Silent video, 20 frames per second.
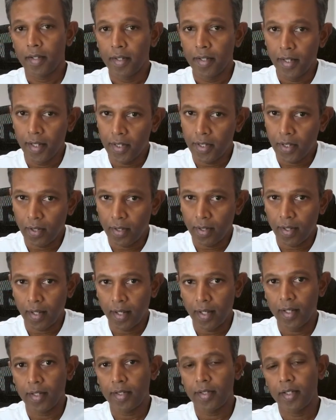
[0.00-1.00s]
Each
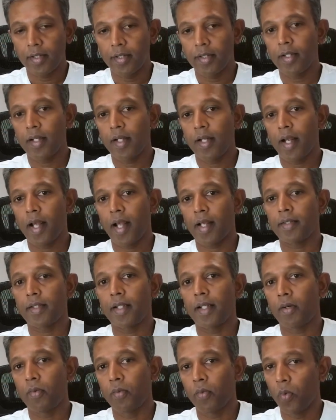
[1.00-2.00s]
organization has
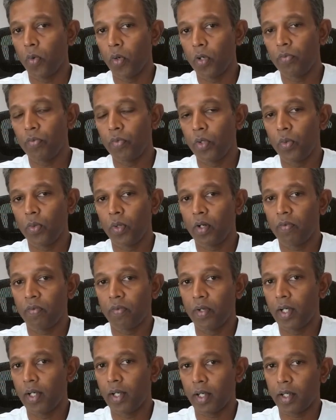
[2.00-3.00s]
their own view of
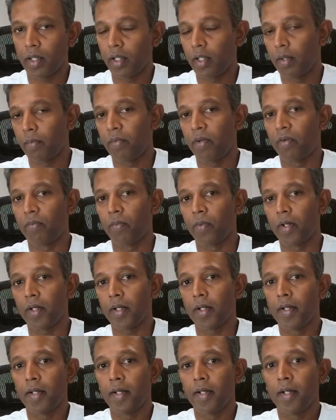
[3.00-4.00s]
well-architected framework.